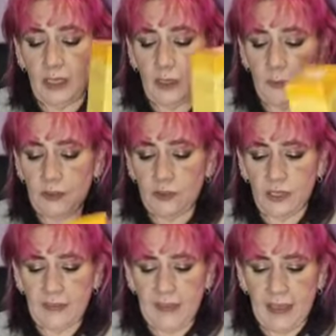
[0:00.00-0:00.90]
I'll be
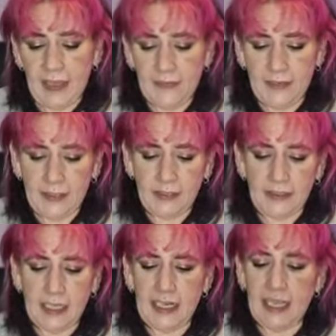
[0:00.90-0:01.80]
trying that. And then
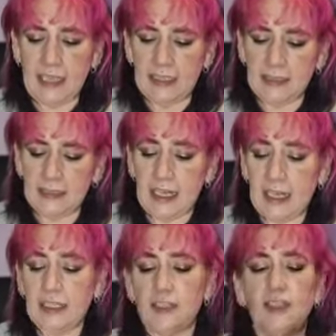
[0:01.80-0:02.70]
they had
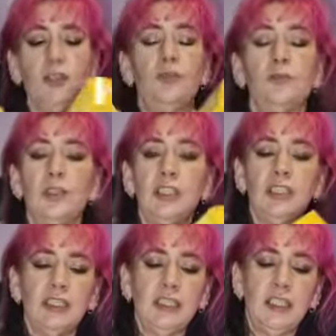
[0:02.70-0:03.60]
two.
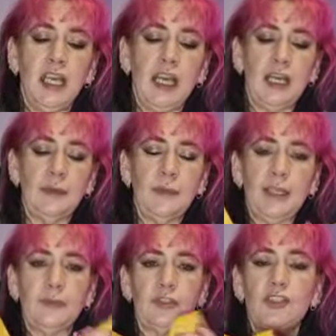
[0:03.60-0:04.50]

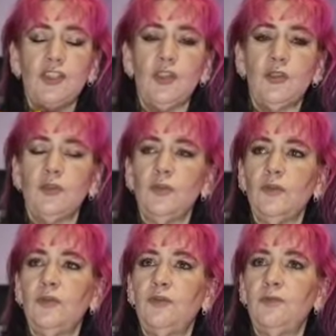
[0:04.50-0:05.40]
It was two
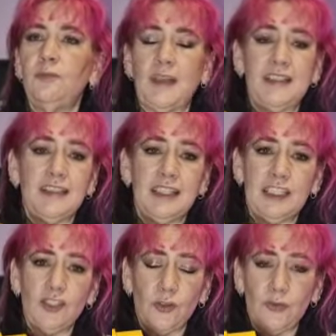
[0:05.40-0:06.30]

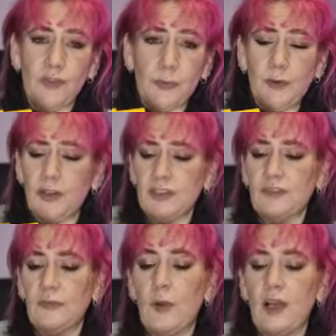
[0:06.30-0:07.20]
for the price
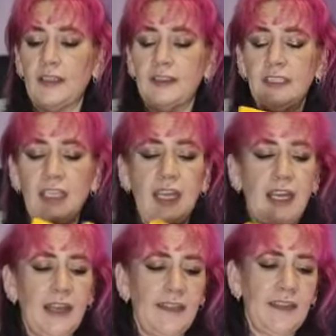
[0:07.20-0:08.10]
of one.
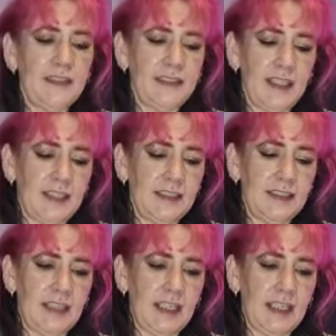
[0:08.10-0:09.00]
And this is
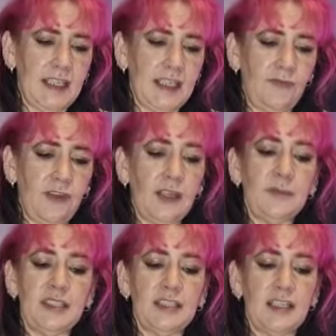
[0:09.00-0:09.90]
the
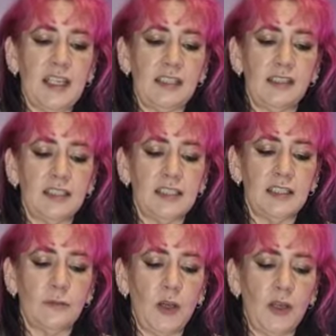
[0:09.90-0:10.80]
vitamin C and
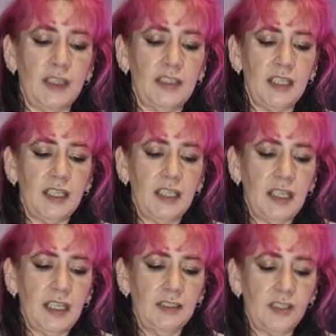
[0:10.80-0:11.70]
niacinamide
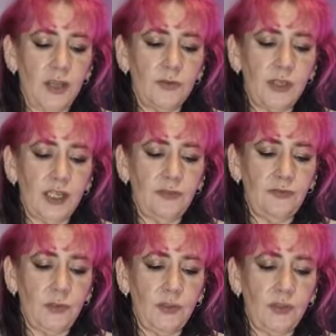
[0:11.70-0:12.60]
toner
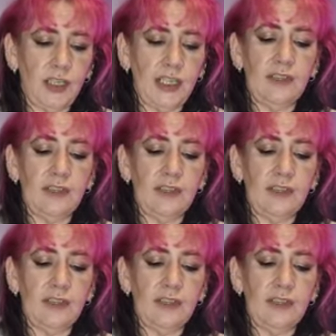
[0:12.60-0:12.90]
for